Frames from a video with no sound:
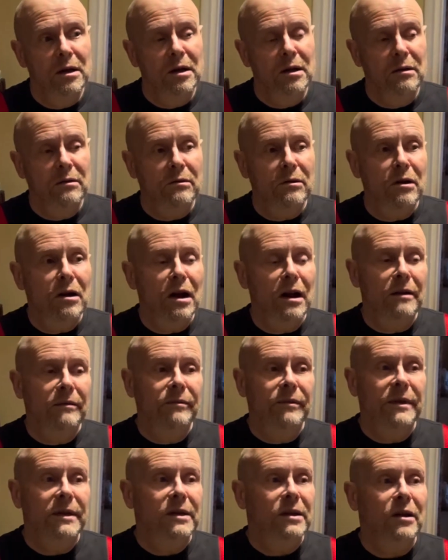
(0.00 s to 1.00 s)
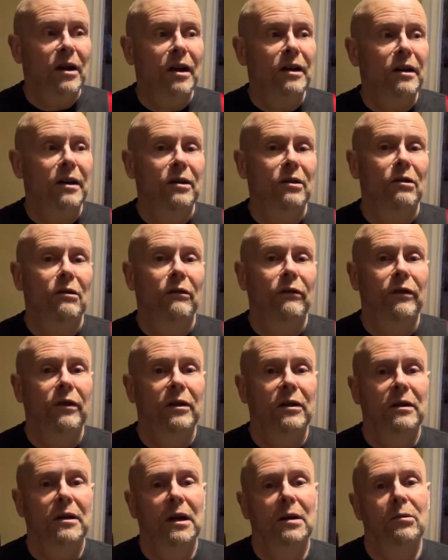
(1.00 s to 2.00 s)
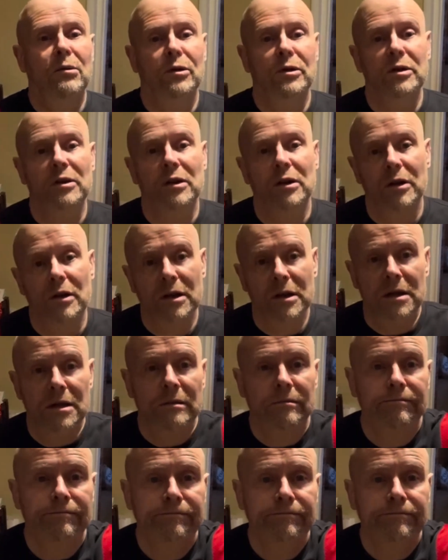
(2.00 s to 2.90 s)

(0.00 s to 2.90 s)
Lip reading: Right, signing off. Come on, you lines.